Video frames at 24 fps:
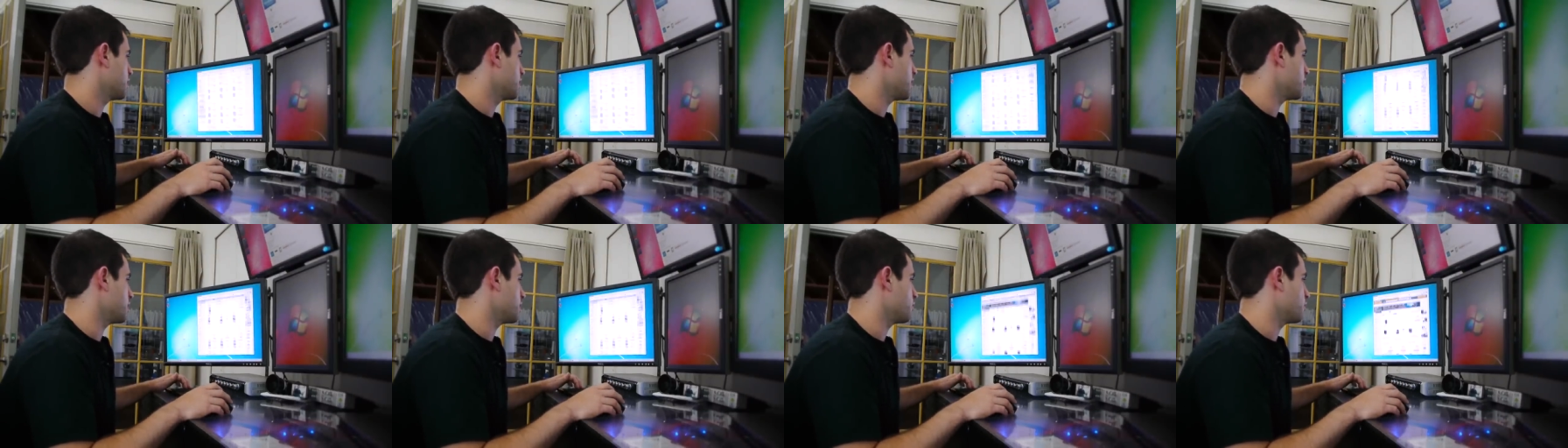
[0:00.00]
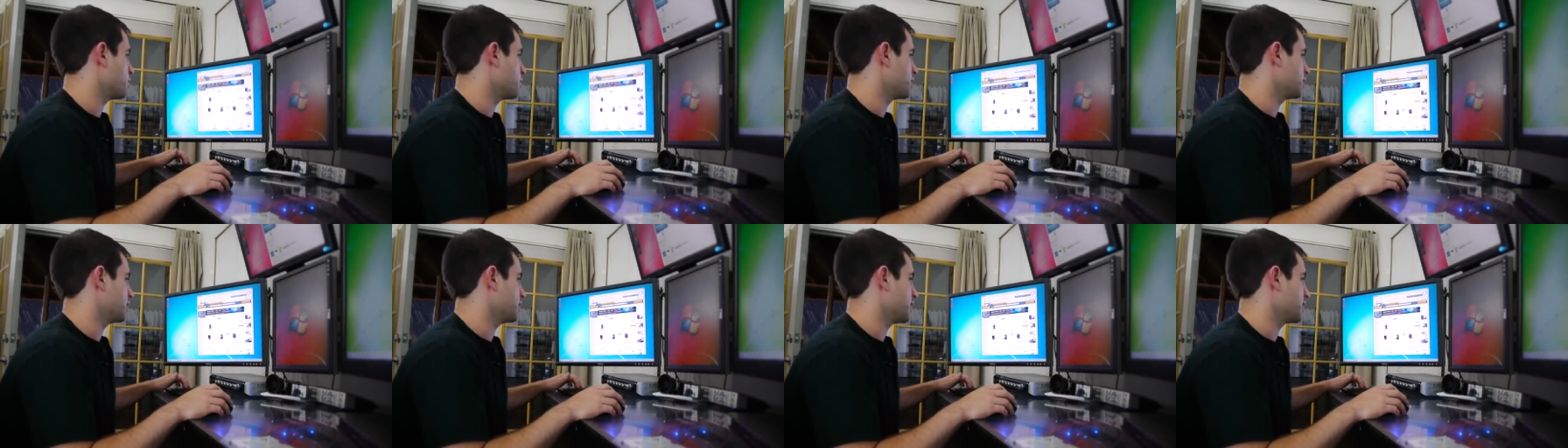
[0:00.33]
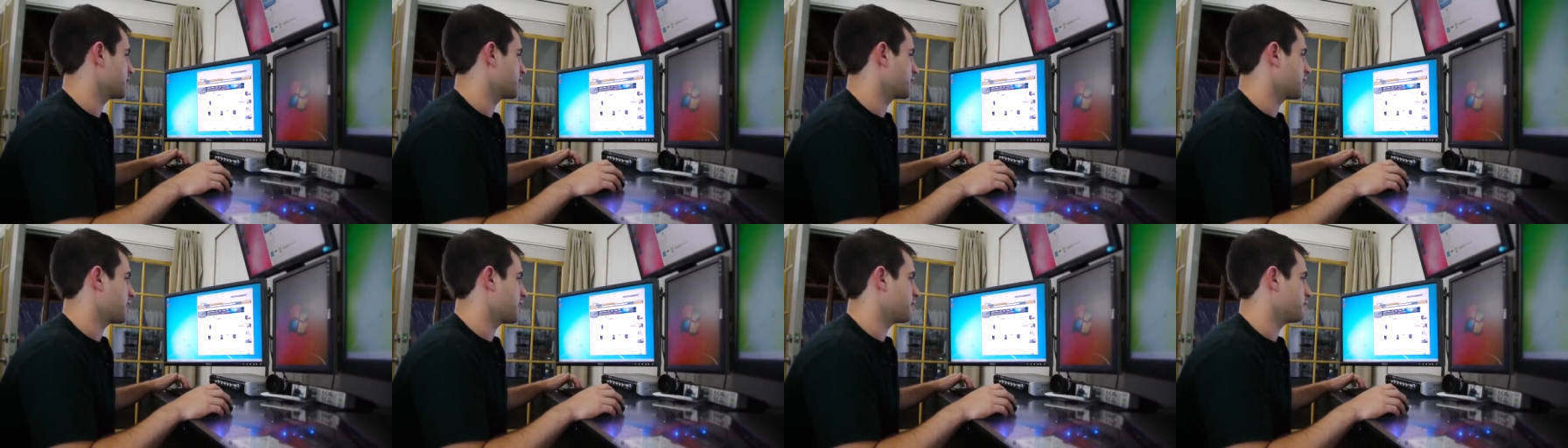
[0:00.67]
I don't want to
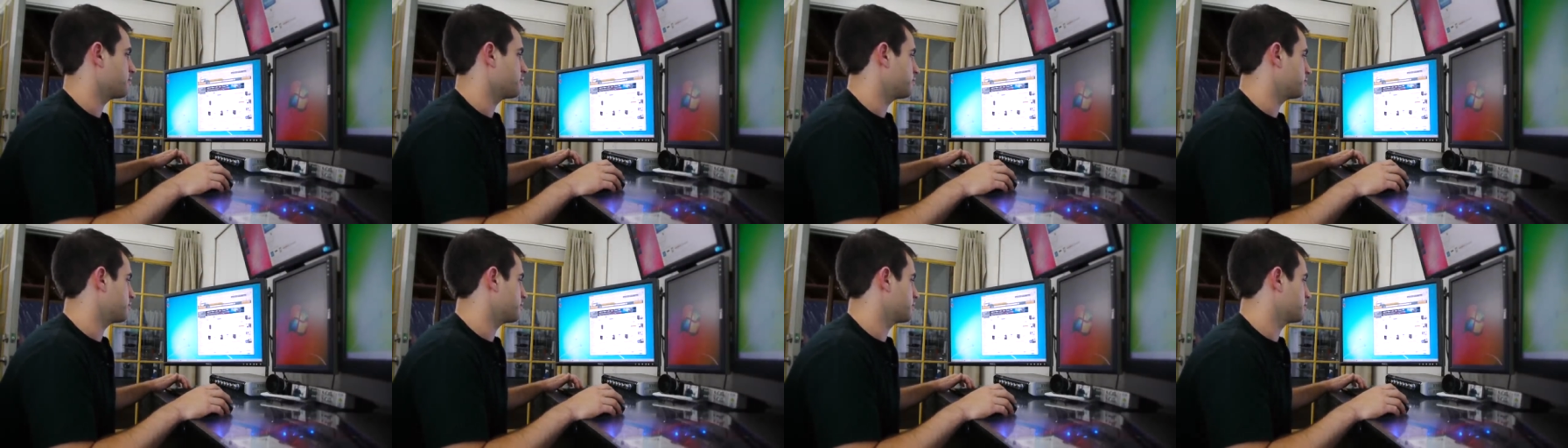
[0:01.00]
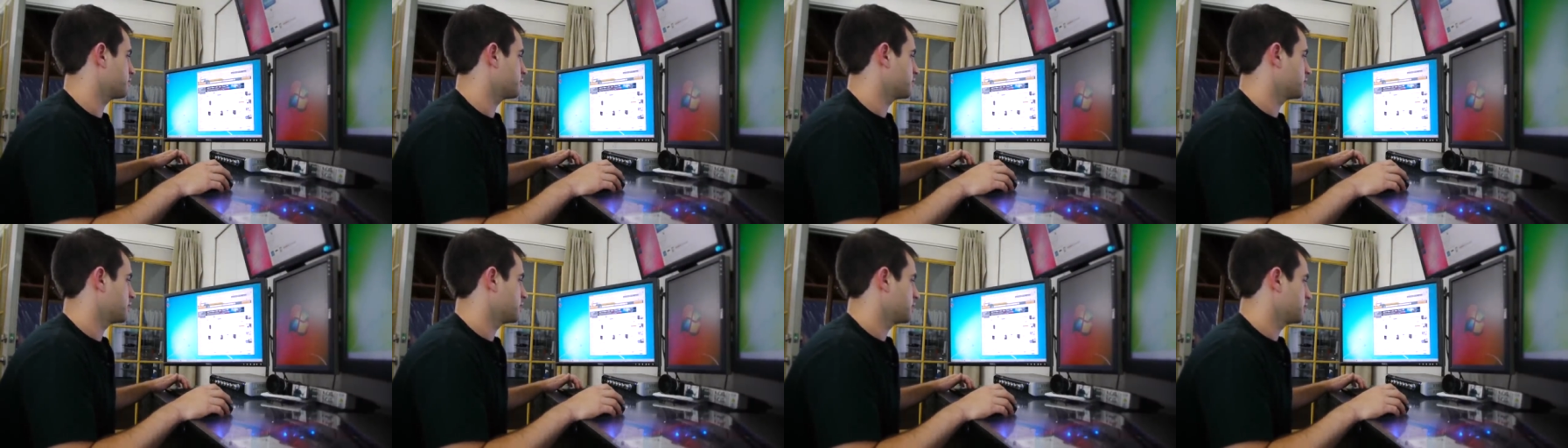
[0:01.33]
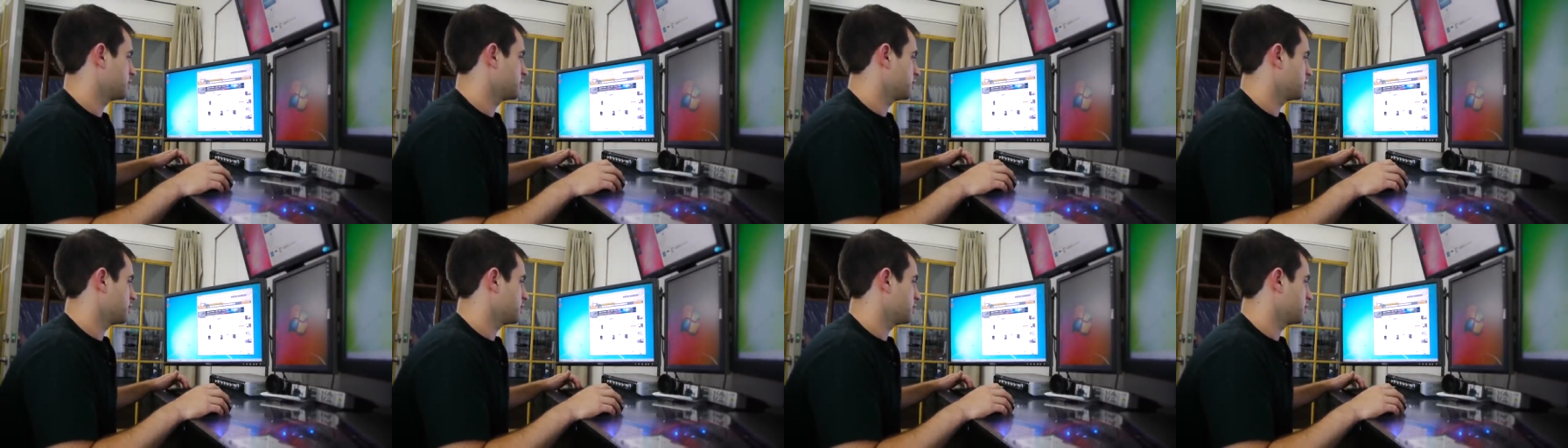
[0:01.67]
like have
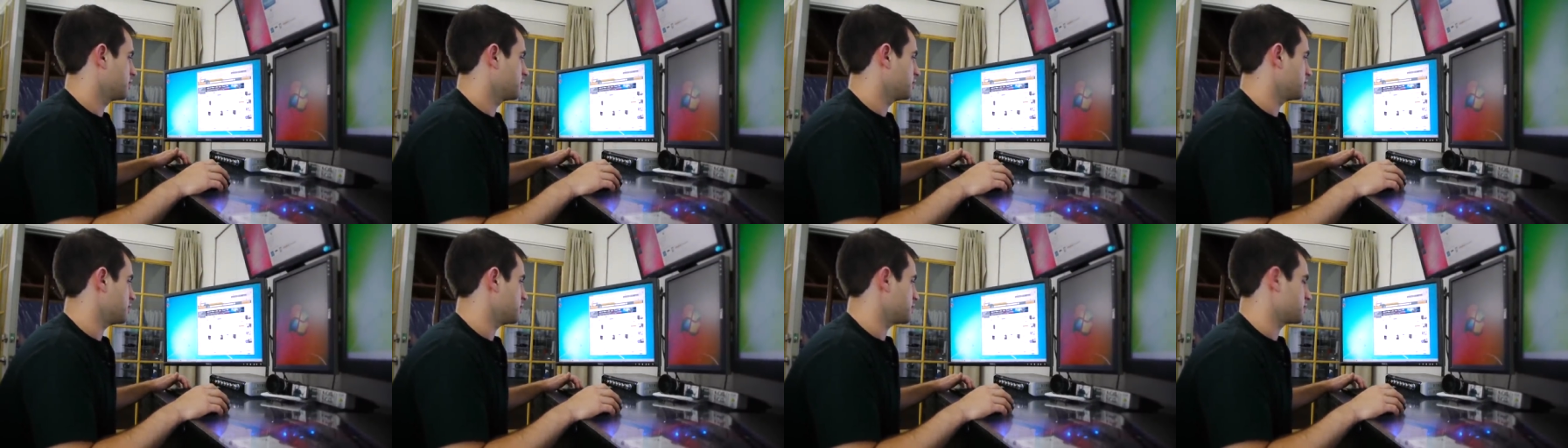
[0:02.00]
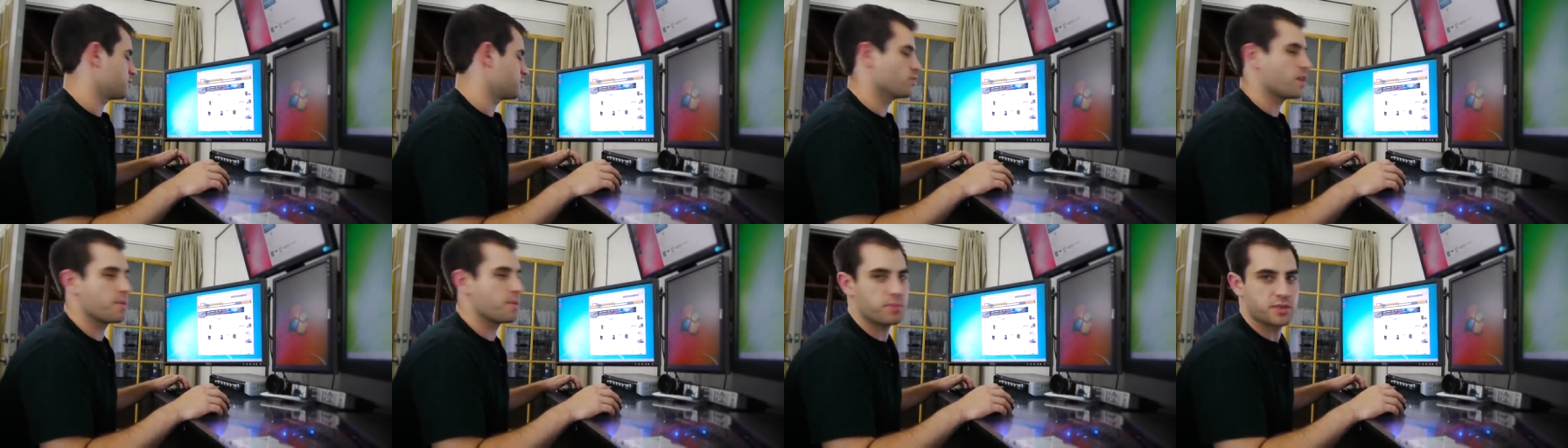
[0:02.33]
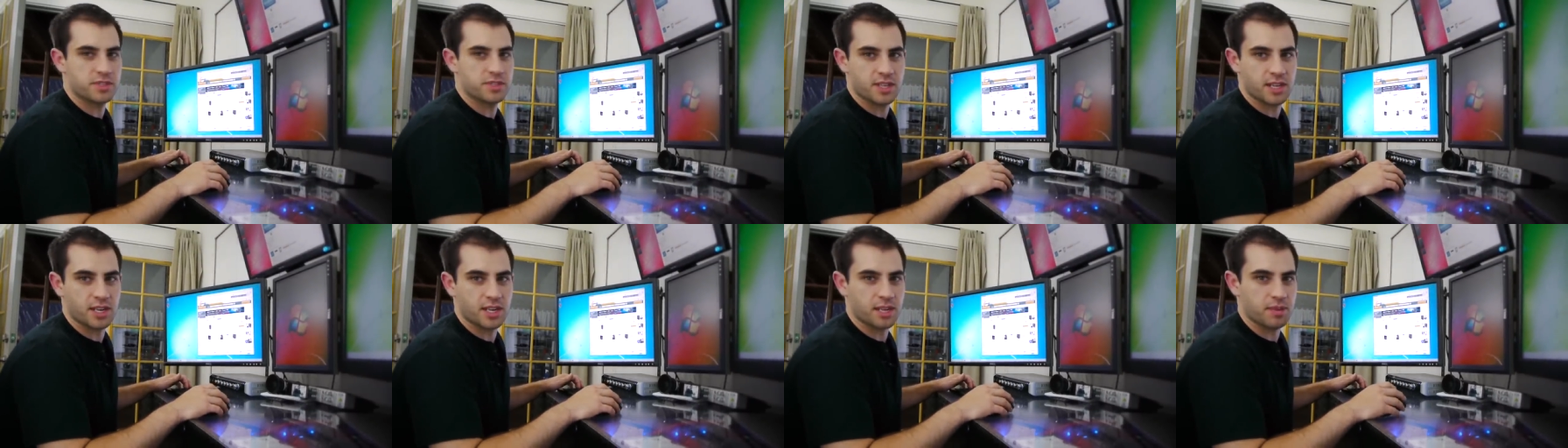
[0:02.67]
this
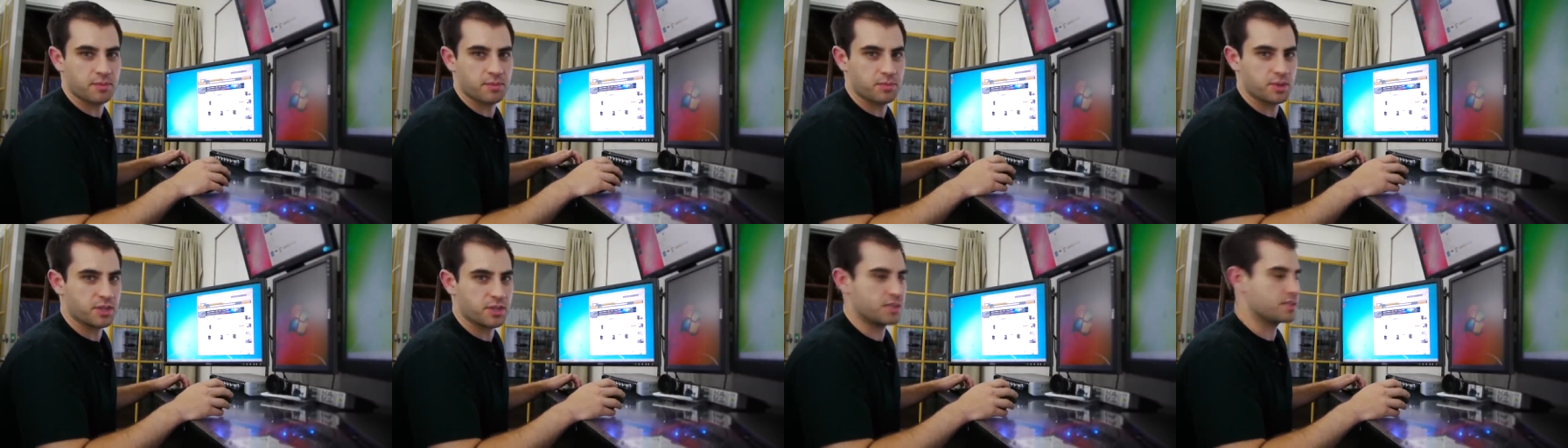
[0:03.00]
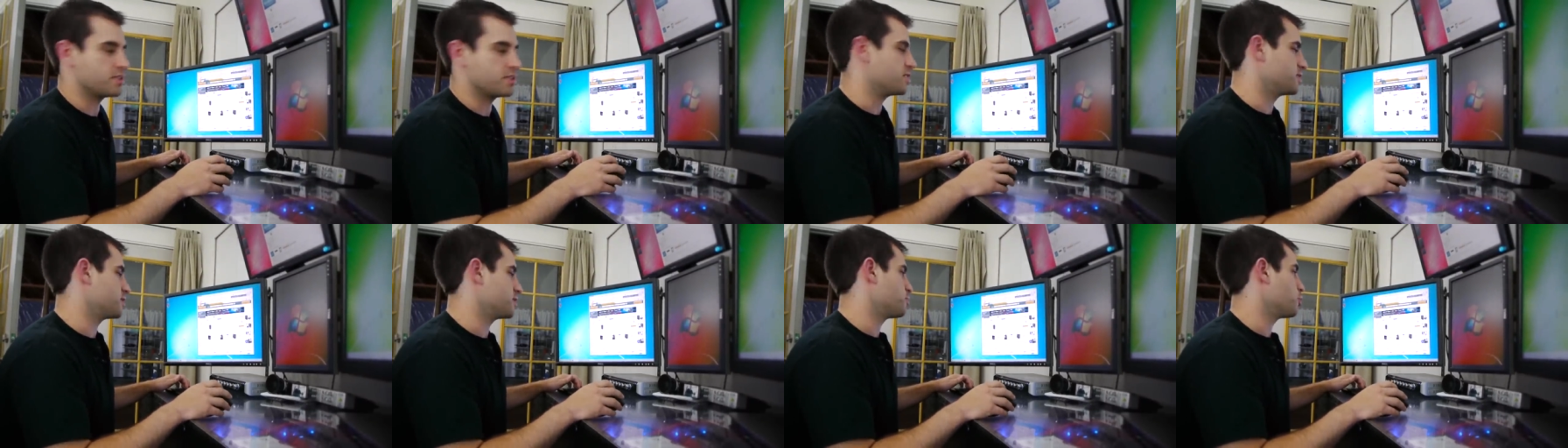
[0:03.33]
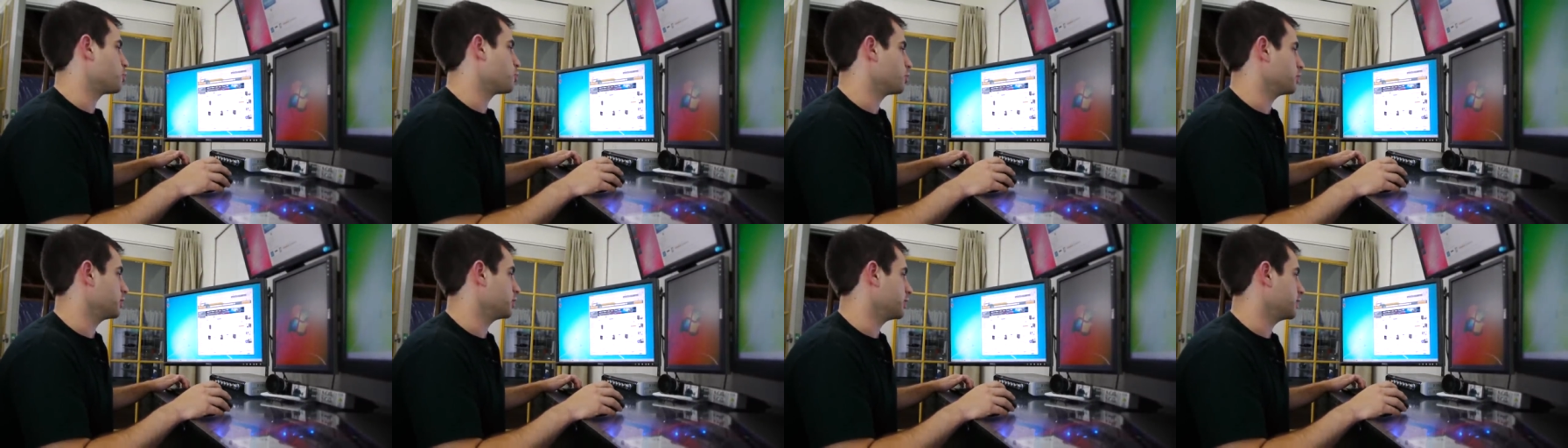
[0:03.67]
representing P Cs
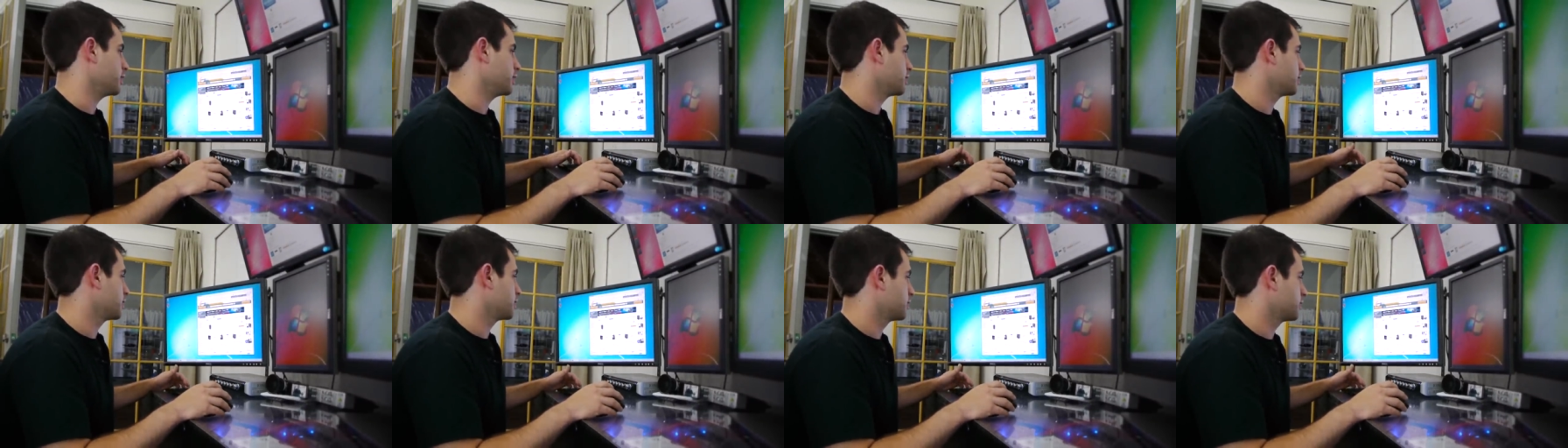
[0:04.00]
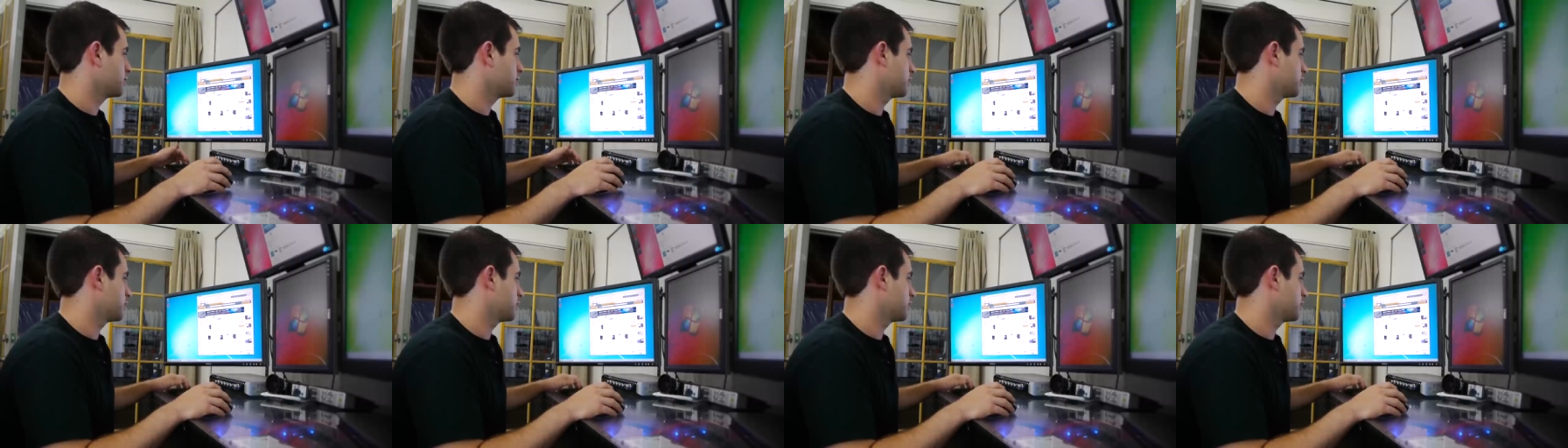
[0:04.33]
poorly,